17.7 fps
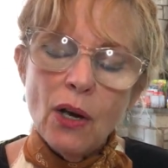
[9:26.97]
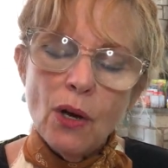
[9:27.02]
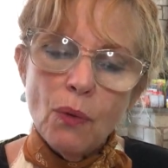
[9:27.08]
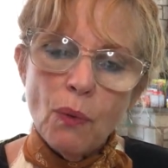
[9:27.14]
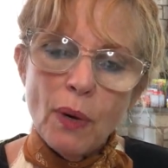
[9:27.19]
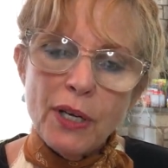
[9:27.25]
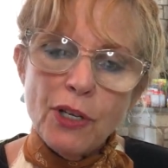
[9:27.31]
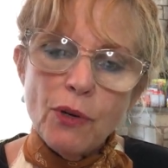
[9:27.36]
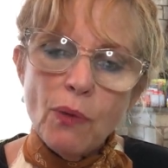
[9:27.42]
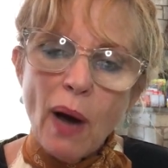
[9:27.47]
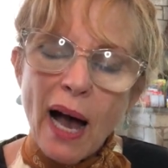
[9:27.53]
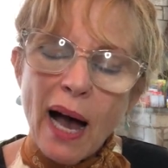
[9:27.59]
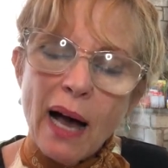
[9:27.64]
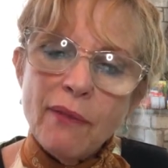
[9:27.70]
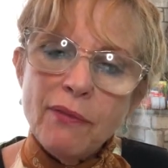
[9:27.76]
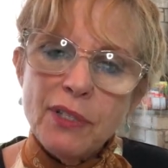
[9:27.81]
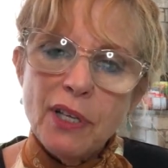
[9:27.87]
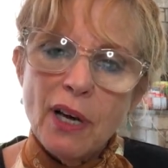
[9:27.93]
When you
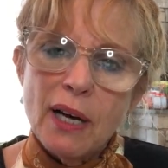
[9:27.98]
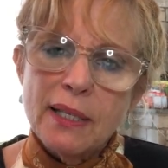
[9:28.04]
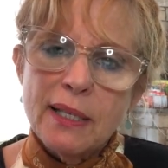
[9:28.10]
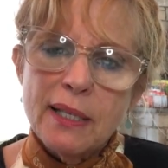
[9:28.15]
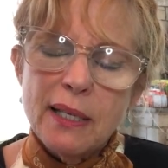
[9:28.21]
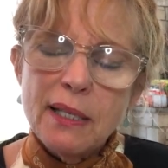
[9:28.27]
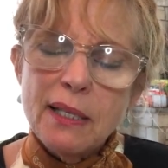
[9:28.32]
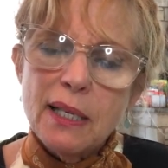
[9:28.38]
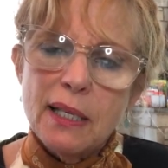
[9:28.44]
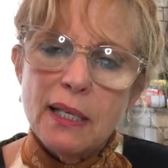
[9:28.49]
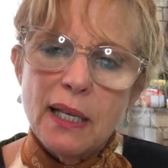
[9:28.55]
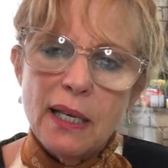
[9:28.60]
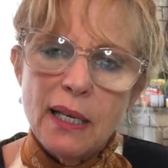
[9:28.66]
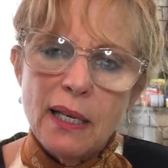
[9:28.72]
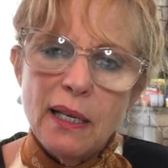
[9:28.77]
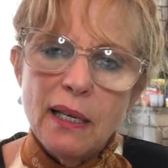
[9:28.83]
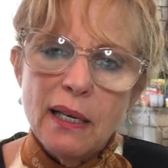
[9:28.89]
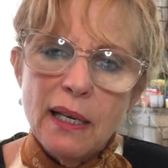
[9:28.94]
have
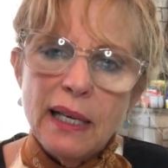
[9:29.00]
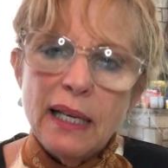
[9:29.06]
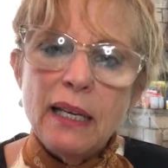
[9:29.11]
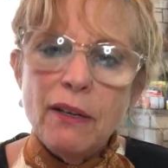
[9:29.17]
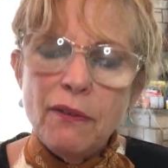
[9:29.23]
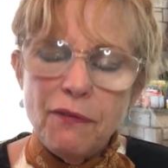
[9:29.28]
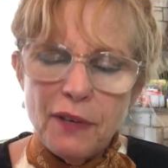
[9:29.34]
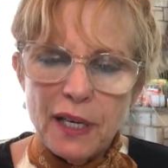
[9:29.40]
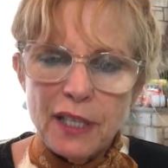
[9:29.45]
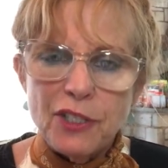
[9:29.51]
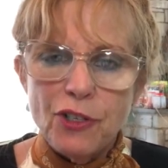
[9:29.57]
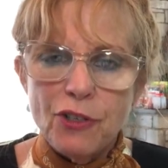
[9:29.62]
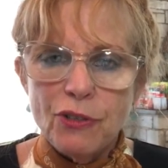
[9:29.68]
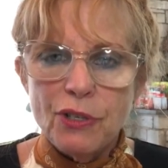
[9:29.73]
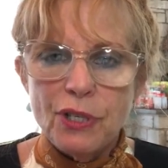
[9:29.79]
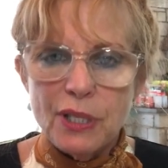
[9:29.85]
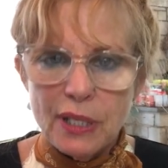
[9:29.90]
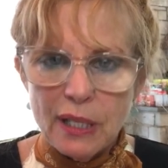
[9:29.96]
toxicity, it affects
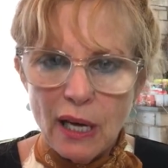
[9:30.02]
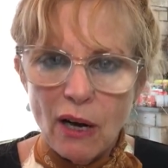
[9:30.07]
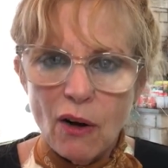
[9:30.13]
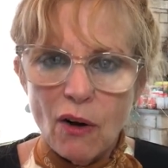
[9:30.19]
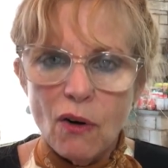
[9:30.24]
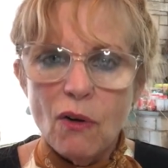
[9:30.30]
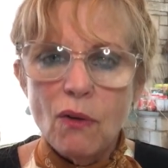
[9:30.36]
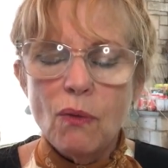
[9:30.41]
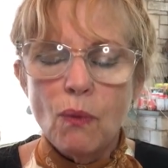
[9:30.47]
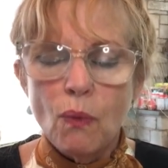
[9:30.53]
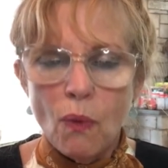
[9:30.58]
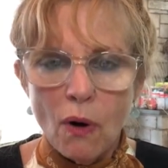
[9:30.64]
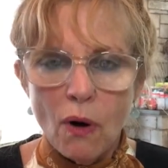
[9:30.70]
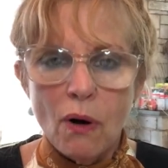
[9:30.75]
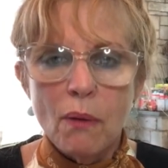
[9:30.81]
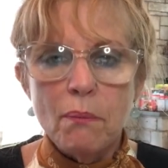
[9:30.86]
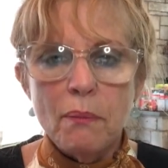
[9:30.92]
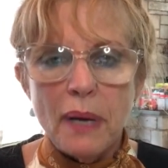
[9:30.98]
your cell
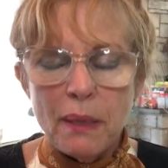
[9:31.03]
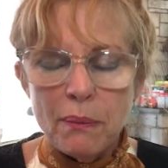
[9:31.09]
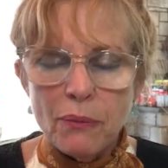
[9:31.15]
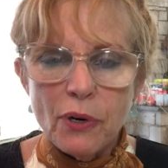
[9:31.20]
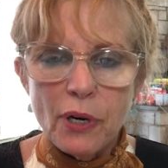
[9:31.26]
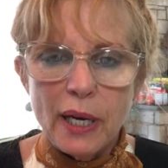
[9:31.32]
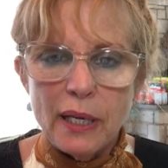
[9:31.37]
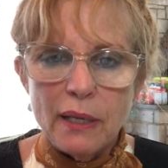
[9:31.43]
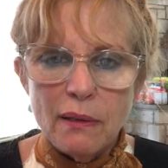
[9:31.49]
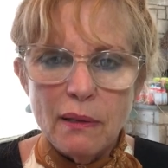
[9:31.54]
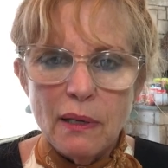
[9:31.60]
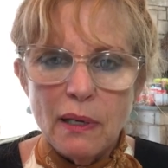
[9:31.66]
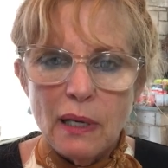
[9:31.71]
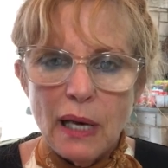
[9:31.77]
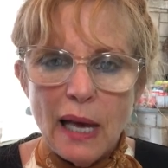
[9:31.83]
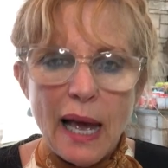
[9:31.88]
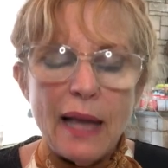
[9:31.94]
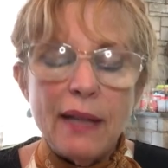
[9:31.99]
wall membrane,
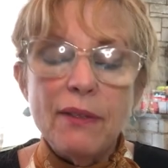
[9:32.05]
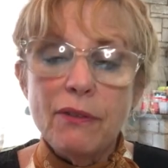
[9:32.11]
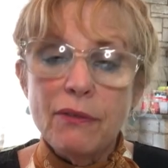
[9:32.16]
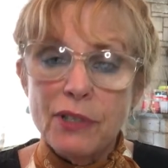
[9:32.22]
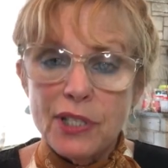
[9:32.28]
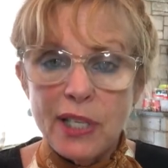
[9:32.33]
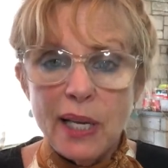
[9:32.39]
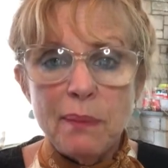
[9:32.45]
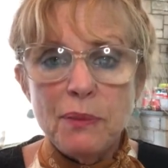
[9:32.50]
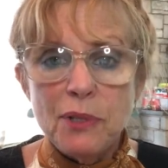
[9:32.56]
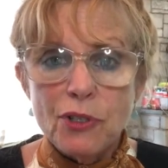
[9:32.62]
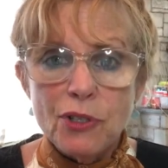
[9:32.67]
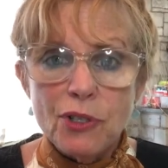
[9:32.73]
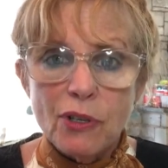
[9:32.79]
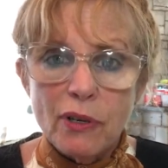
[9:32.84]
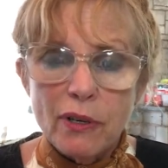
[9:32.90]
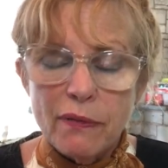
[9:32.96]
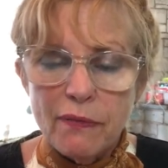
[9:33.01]
and the receptors
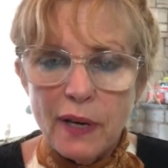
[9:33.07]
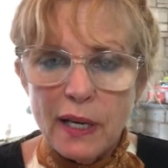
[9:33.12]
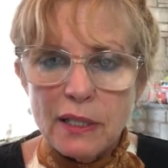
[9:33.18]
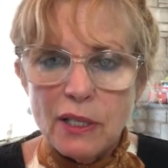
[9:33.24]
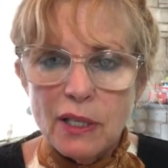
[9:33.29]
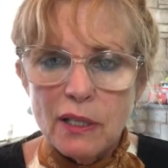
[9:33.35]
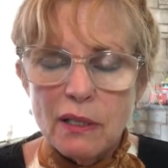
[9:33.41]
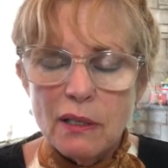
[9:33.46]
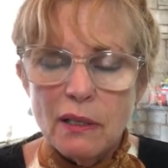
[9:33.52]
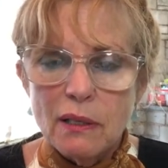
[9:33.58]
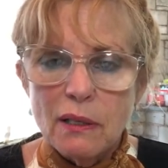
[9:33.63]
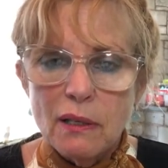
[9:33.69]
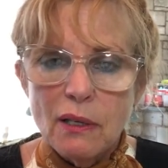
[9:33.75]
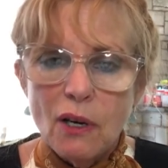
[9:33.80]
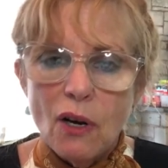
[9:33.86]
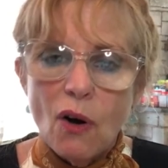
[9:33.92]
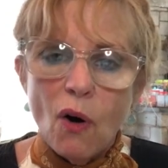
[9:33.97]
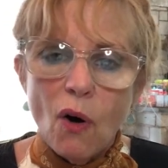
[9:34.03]
are affected.
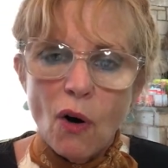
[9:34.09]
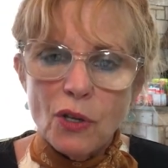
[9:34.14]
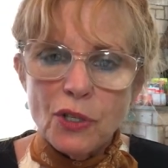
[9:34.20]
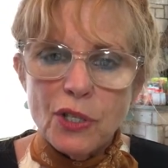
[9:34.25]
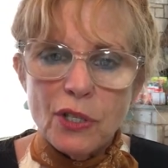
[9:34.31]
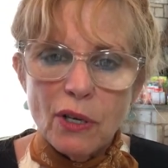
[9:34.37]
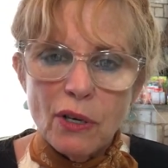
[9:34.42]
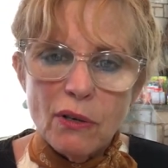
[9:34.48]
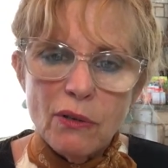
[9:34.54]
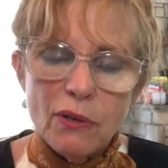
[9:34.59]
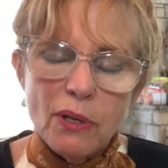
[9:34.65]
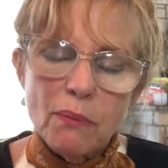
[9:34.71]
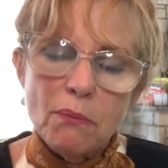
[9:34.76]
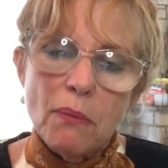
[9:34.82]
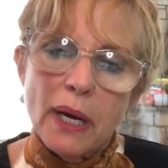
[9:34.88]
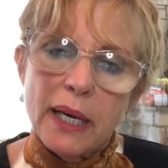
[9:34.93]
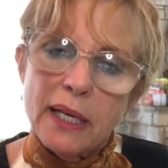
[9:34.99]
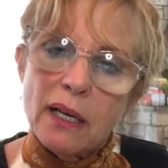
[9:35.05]
Also, the
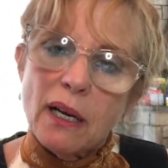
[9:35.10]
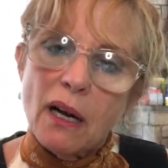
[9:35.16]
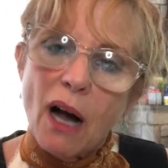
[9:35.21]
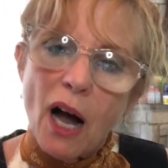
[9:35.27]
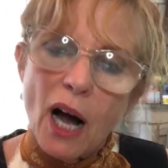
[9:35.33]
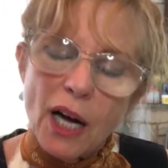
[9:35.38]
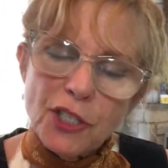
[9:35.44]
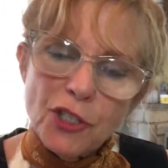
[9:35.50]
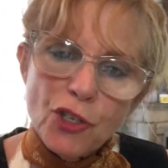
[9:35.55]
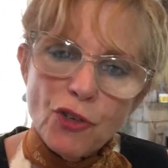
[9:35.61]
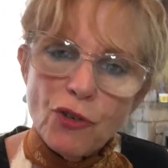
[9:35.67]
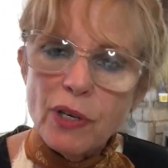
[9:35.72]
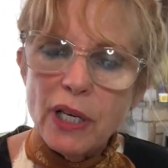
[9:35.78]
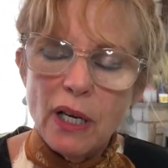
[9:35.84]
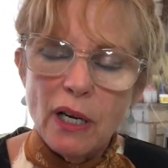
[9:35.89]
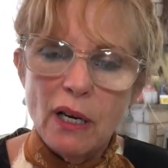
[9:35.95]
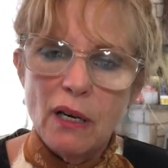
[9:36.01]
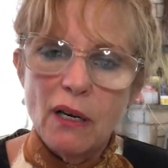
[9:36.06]

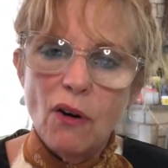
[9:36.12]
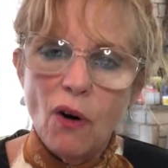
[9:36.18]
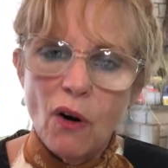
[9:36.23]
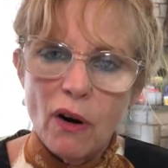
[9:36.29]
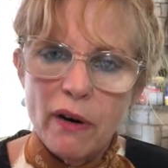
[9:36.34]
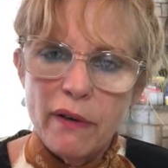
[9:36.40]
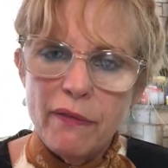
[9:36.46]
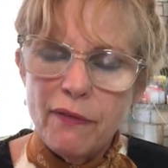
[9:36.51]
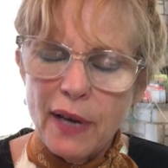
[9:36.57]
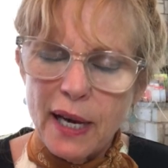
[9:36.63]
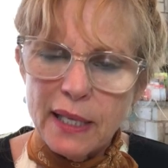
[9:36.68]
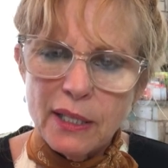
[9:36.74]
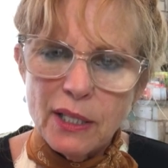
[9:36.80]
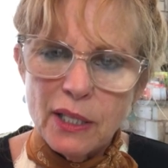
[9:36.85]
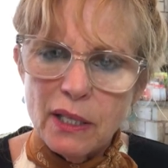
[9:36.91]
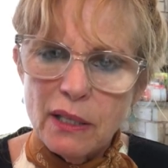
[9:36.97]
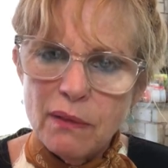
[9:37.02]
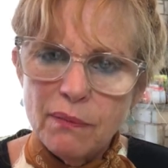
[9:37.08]
mitochondria are
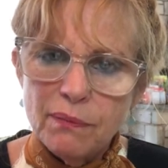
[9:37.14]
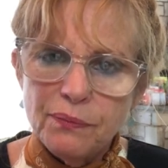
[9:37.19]
affected.